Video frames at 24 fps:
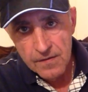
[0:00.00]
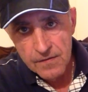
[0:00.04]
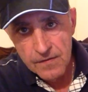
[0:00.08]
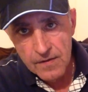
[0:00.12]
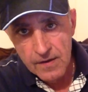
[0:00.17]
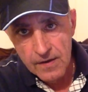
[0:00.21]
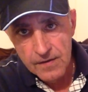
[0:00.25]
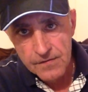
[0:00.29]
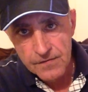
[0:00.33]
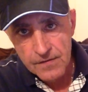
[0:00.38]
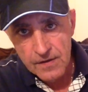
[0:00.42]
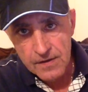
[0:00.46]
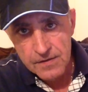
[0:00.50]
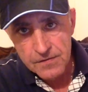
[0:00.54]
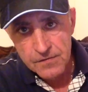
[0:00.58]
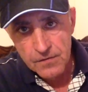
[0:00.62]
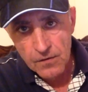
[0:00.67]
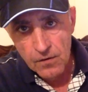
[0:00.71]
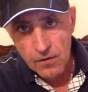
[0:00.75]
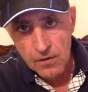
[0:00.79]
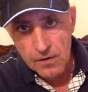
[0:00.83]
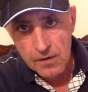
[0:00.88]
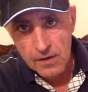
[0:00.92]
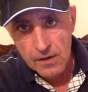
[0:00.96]
There's that
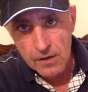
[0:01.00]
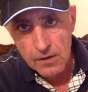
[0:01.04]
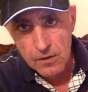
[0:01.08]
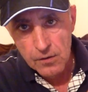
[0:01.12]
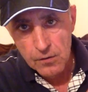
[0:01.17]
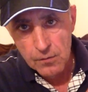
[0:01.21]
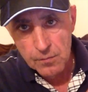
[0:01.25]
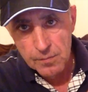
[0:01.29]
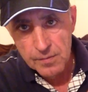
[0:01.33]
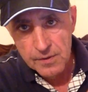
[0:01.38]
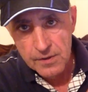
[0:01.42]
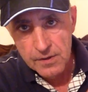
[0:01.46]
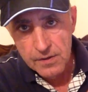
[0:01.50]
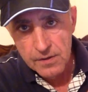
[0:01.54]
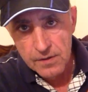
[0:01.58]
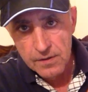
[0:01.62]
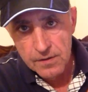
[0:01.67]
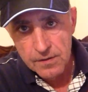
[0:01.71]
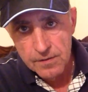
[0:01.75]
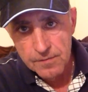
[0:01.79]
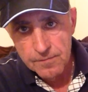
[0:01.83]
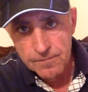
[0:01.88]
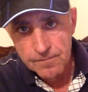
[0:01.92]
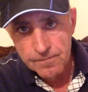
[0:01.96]
tiny little
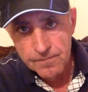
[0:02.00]
bead.